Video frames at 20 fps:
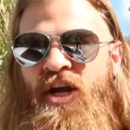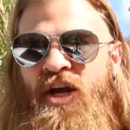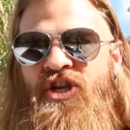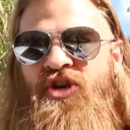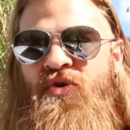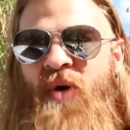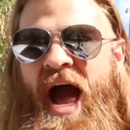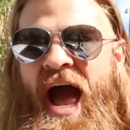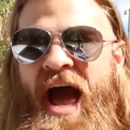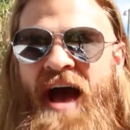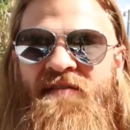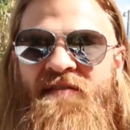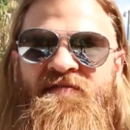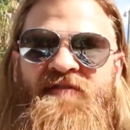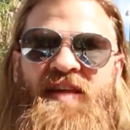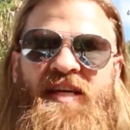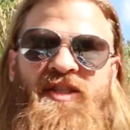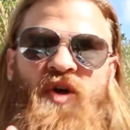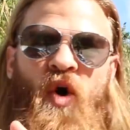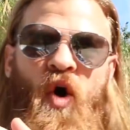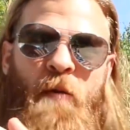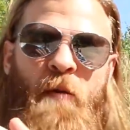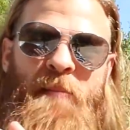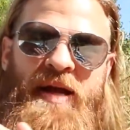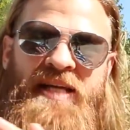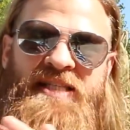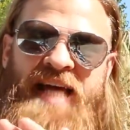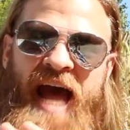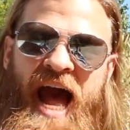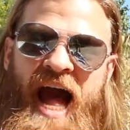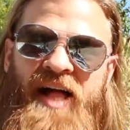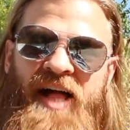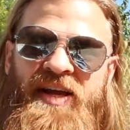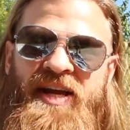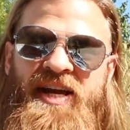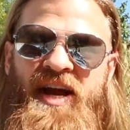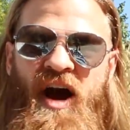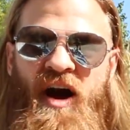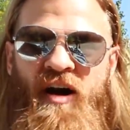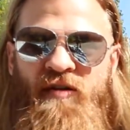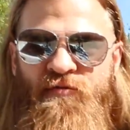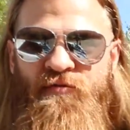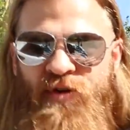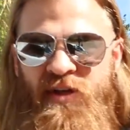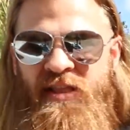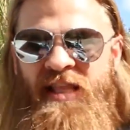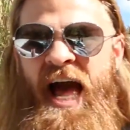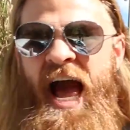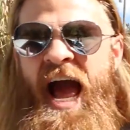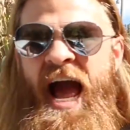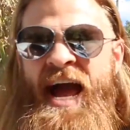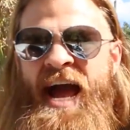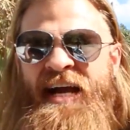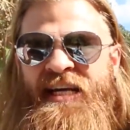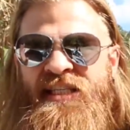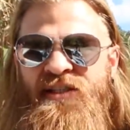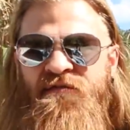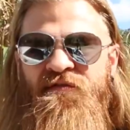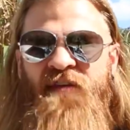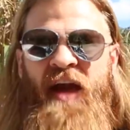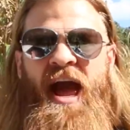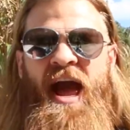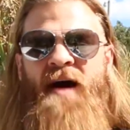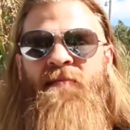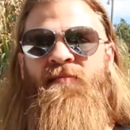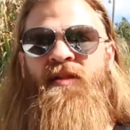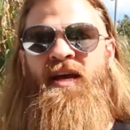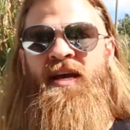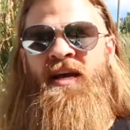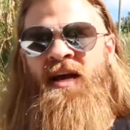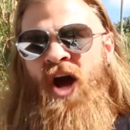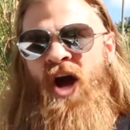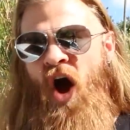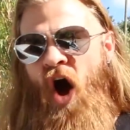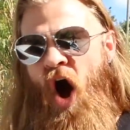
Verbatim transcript: you have this whole mentality of relax, family,